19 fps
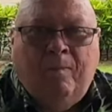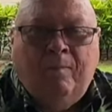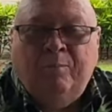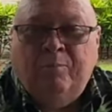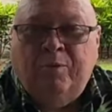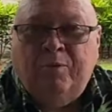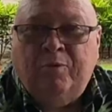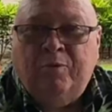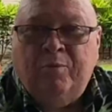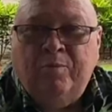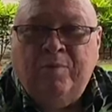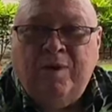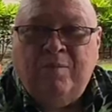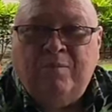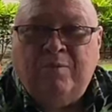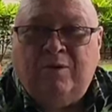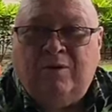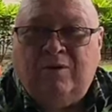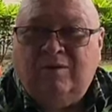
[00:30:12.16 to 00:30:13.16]
But
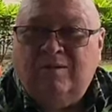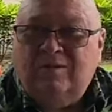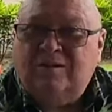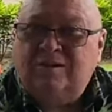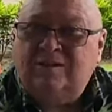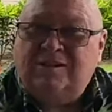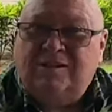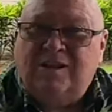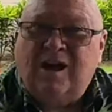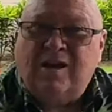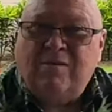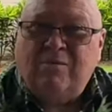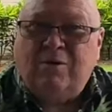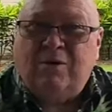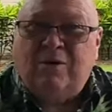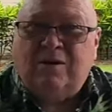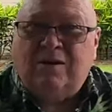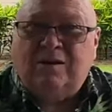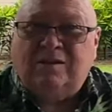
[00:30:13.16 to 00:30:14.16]
remember, the stock
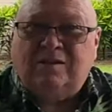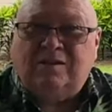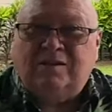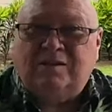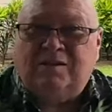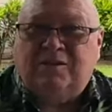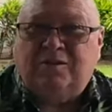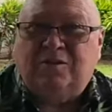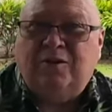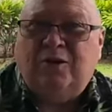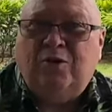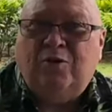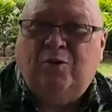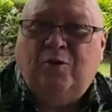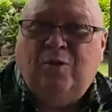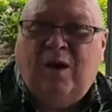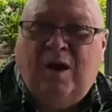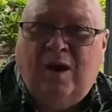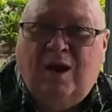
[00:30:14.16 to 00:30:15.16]
market's
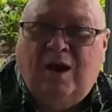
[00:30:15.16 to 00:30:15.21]
no